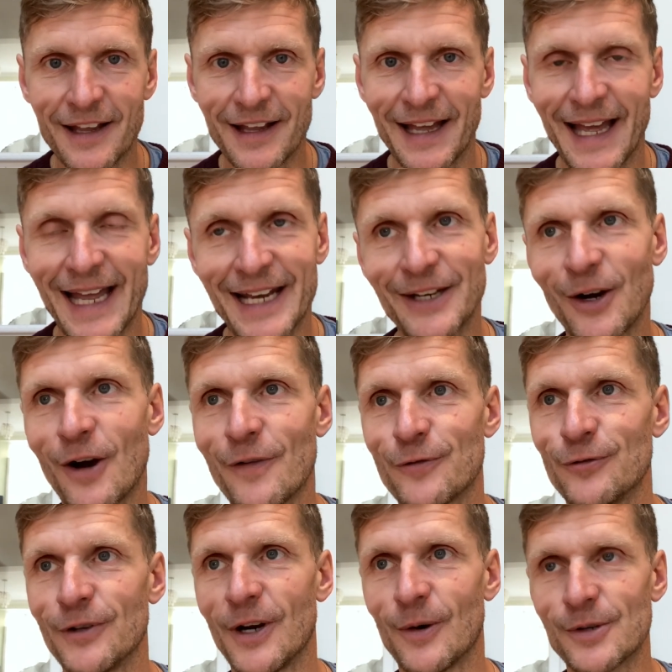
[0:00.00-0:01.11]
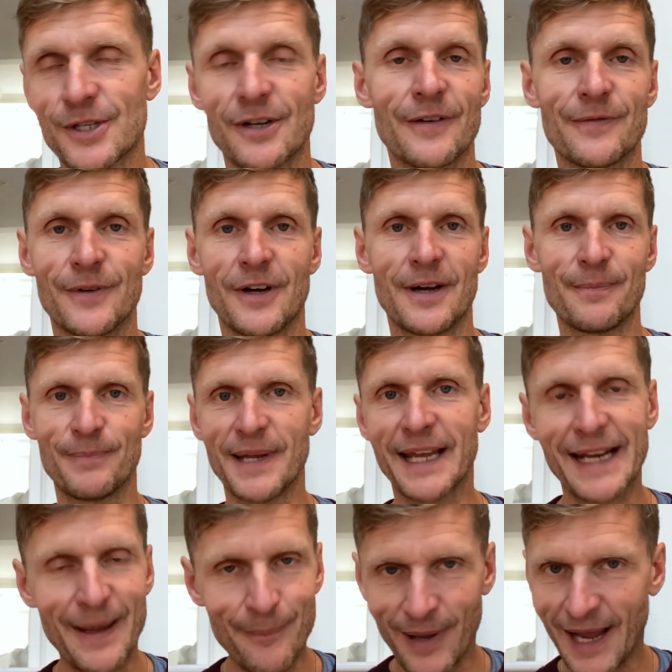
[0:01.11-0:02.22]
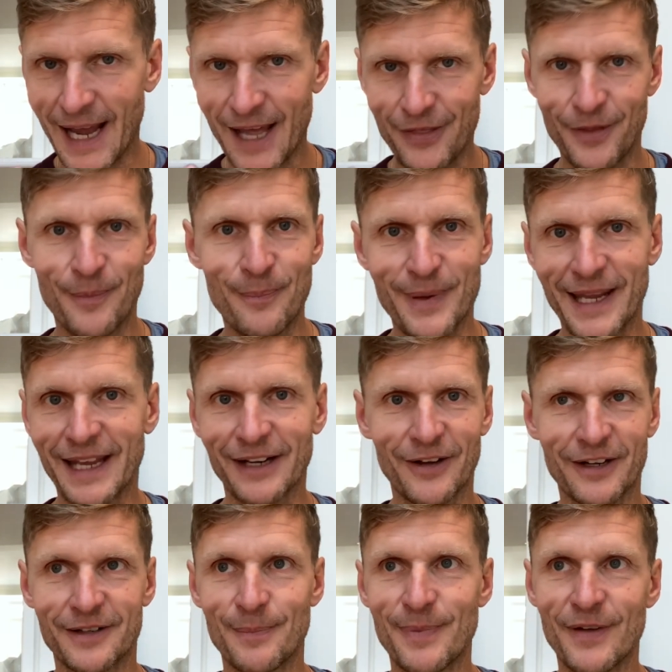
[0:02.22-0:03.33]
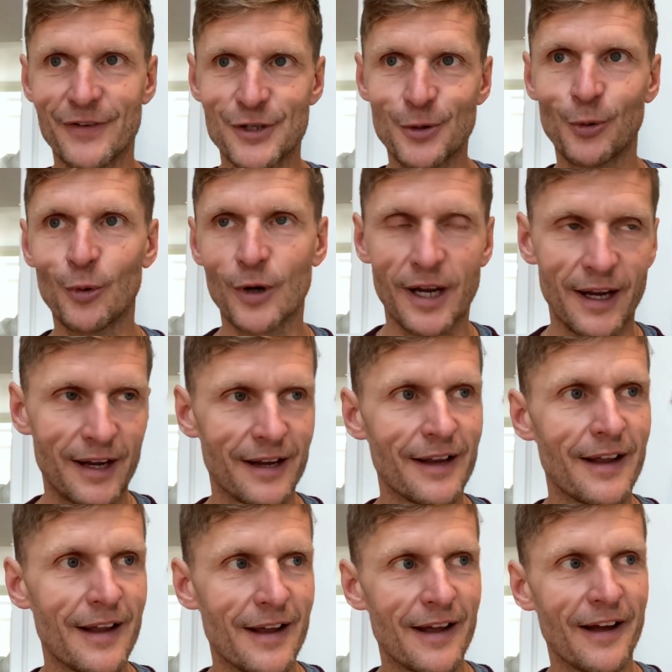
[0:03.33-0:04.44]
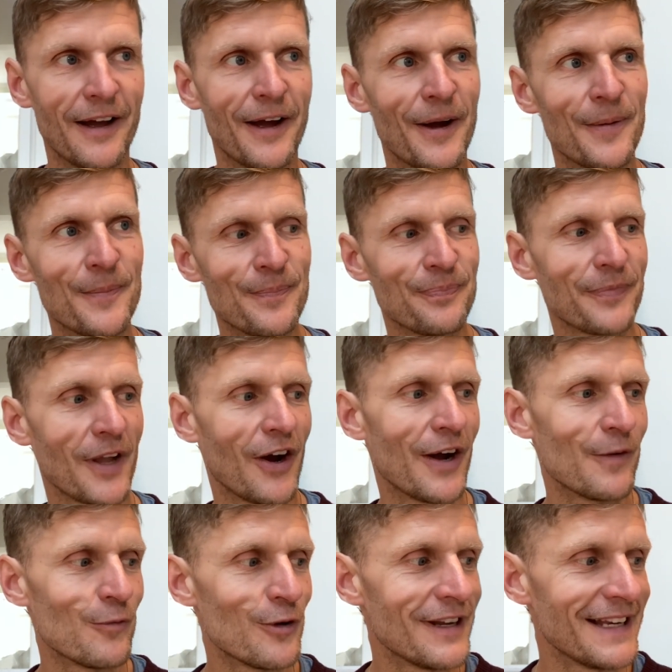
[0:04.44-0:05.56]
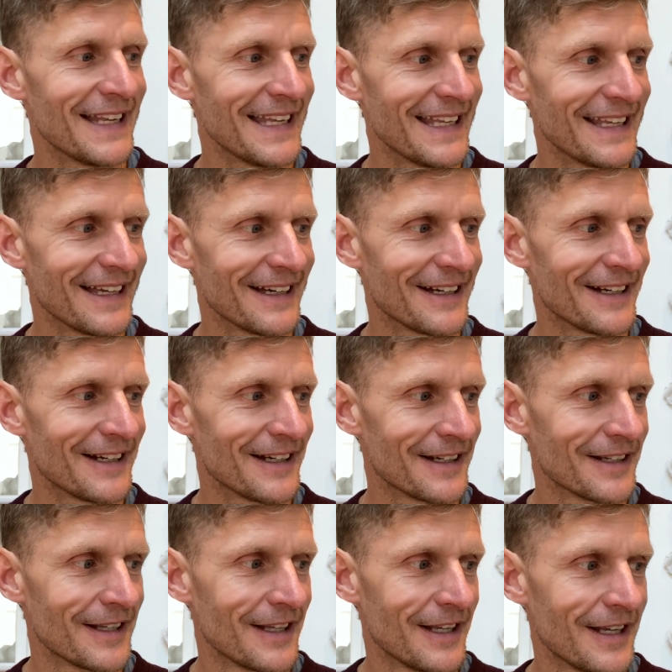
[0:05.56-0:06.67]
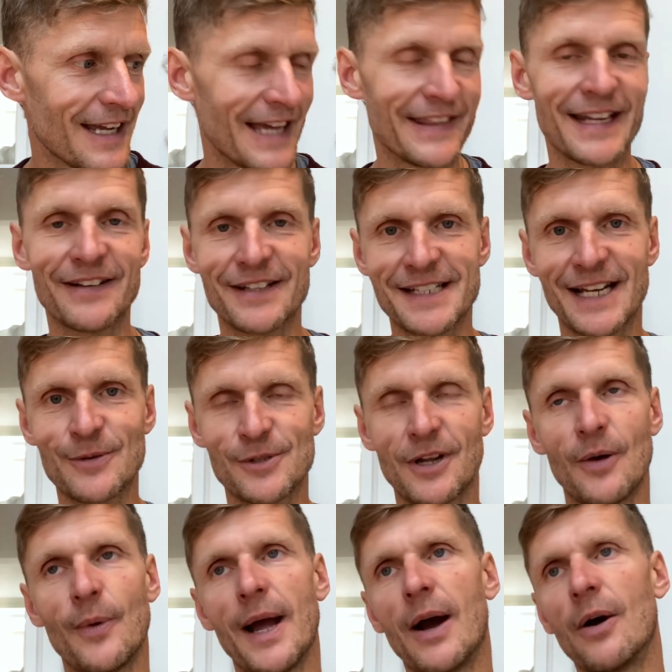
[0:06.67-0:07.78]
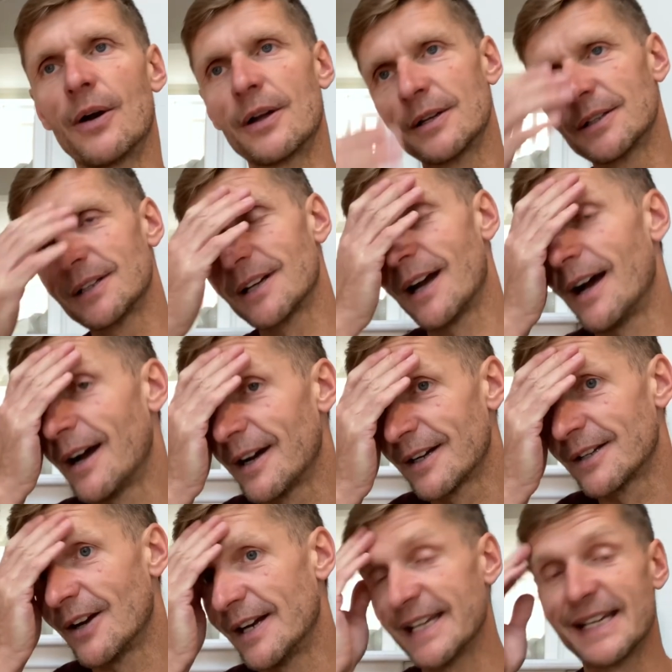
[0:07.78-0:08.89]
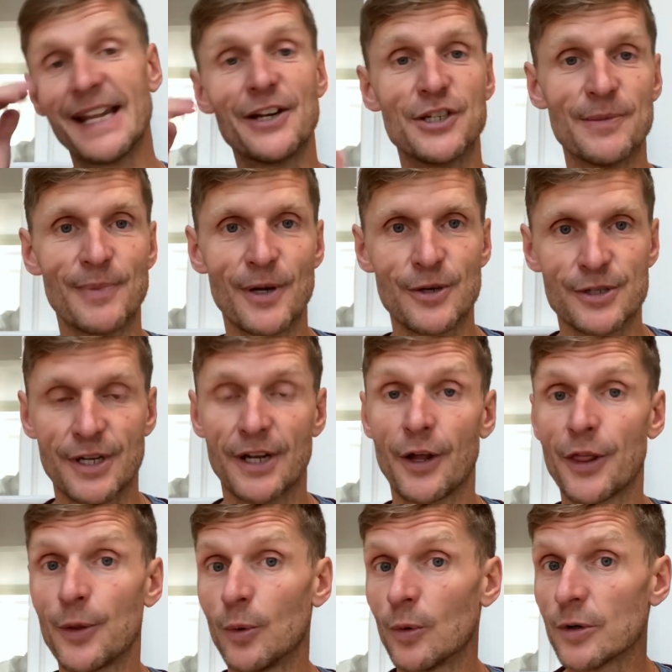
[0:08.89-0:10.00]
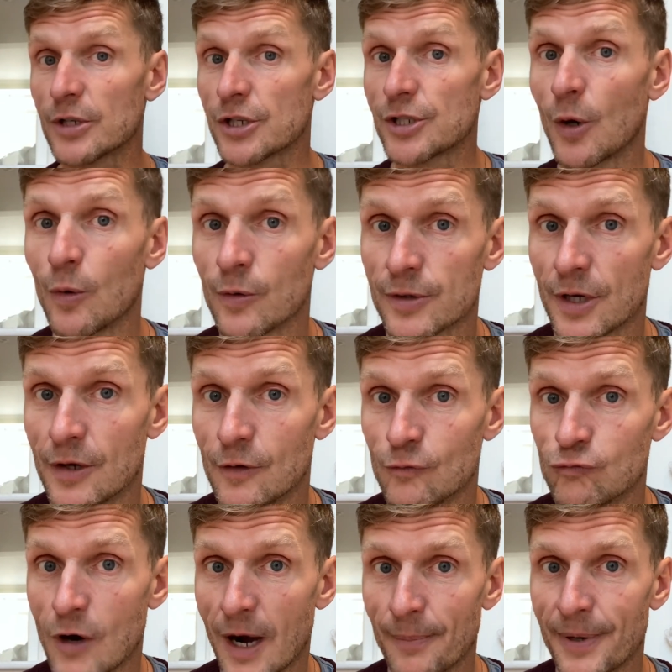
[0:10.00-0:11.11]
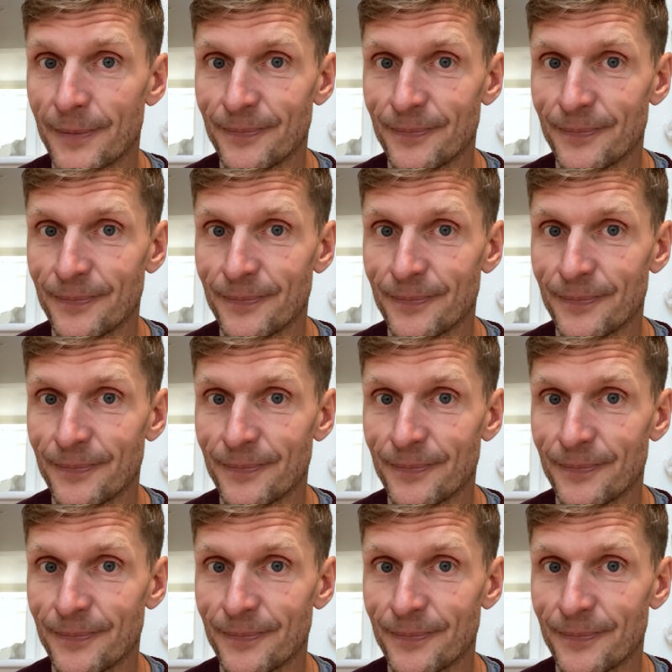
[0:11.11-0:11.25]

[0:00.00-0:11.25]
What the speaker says: And after it, I was kind of like being an empath and being like a bit of a talker. I really, at the end of the day, was like, wow, I need an energy boost. And I thought salt rub.